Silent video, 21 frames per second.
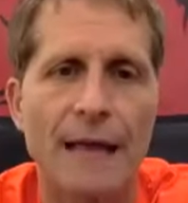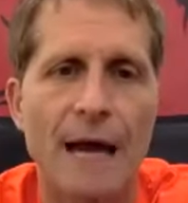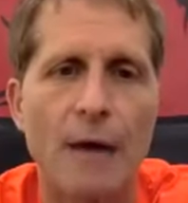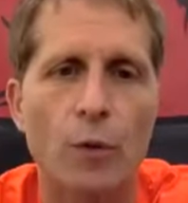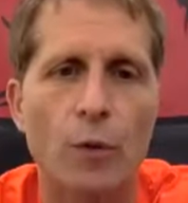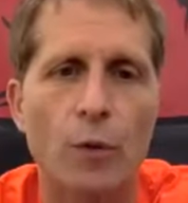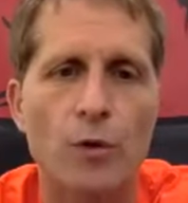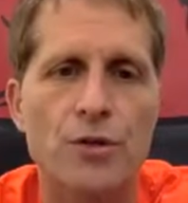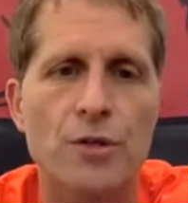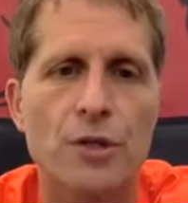We're
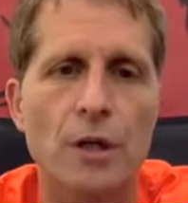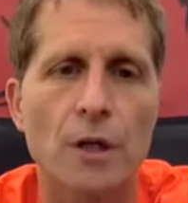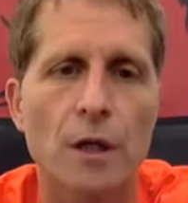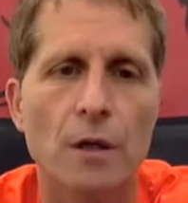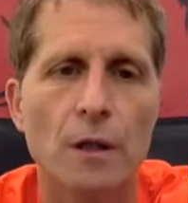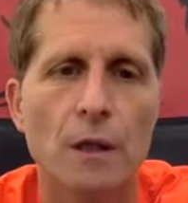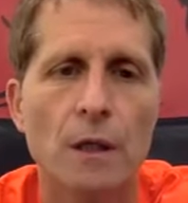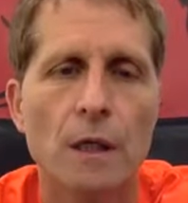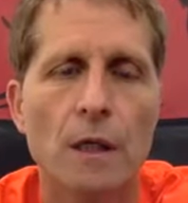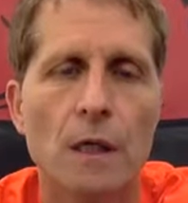still
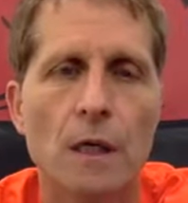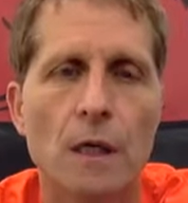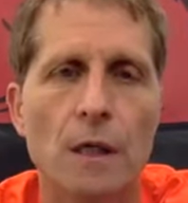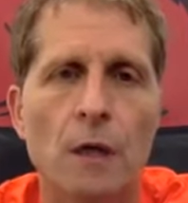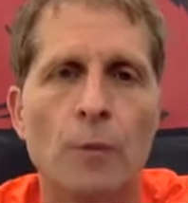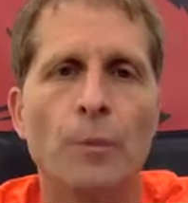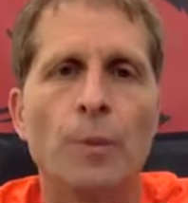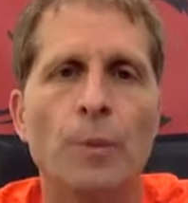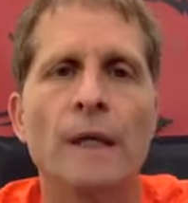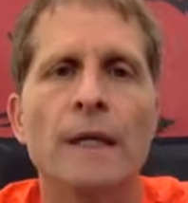
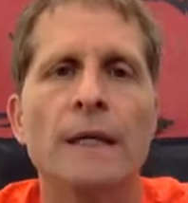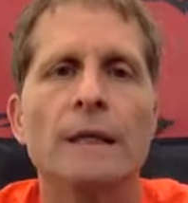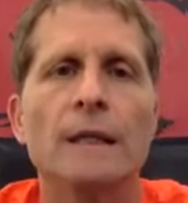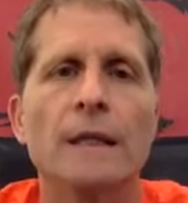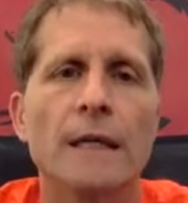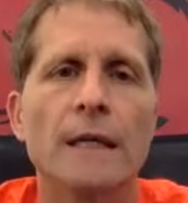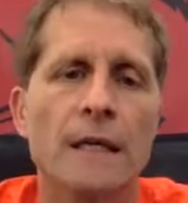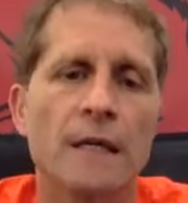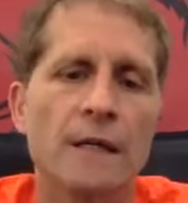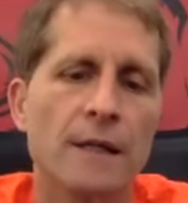
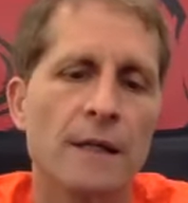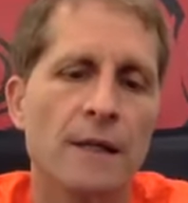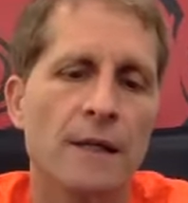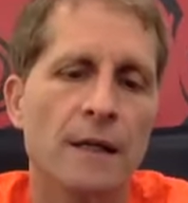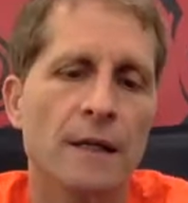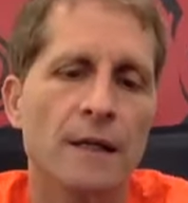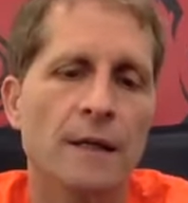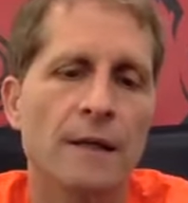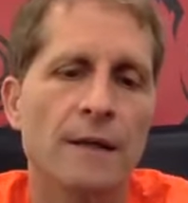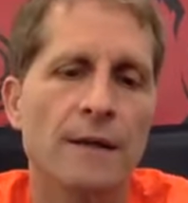completely
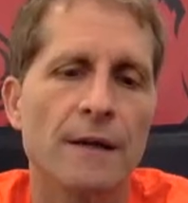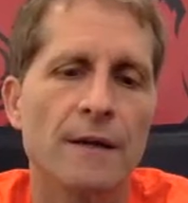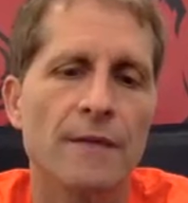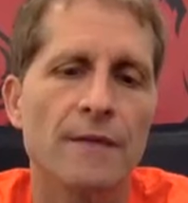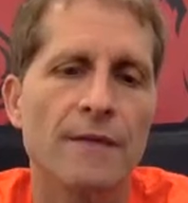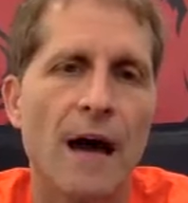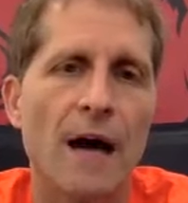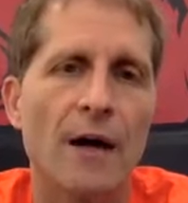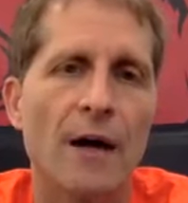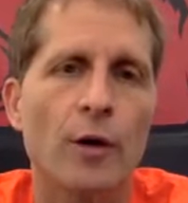into the
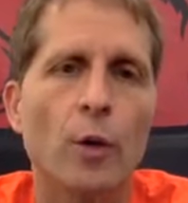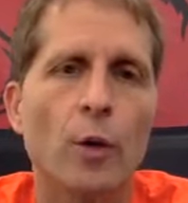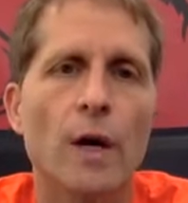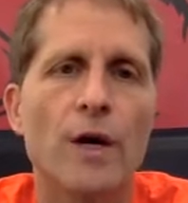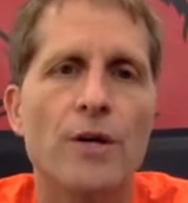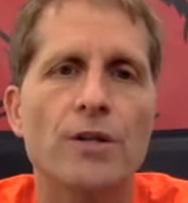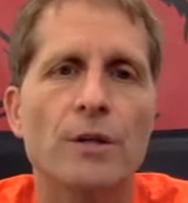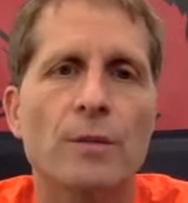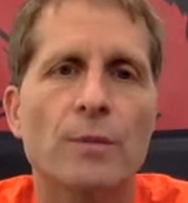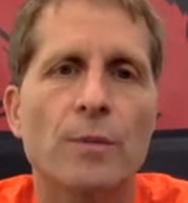
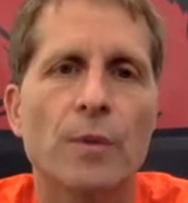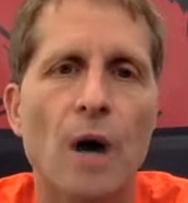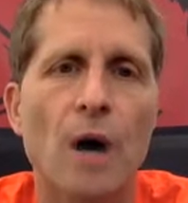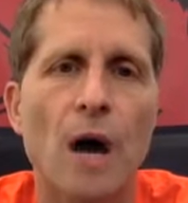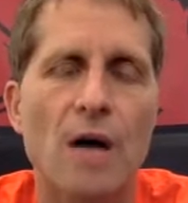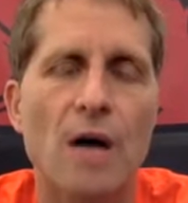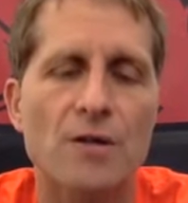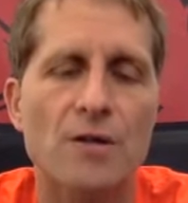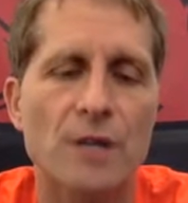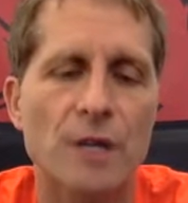evaluation
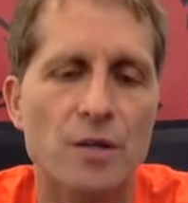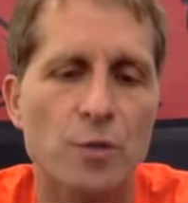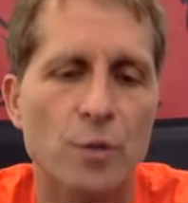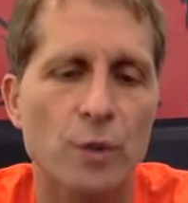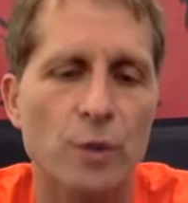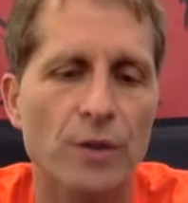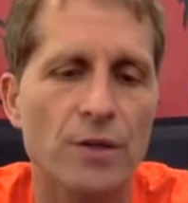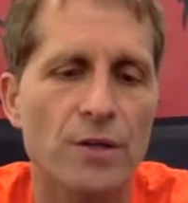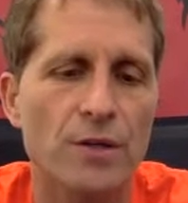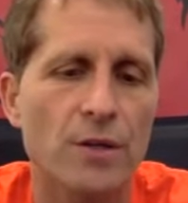process
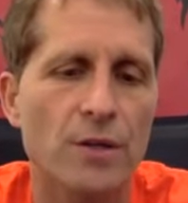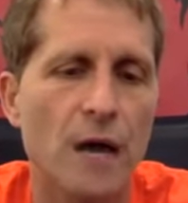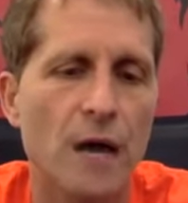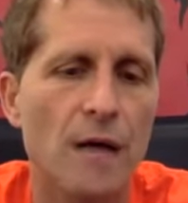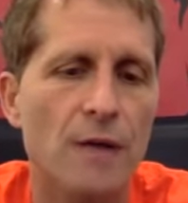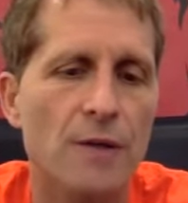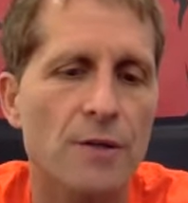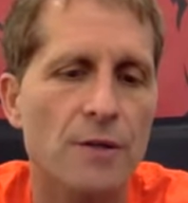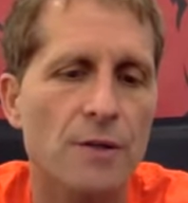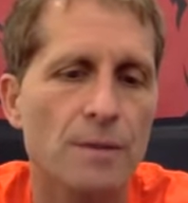with these
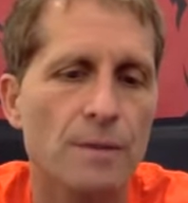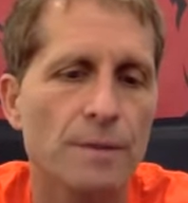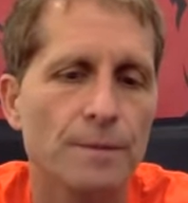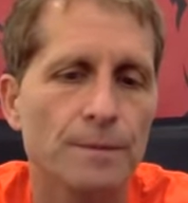guys.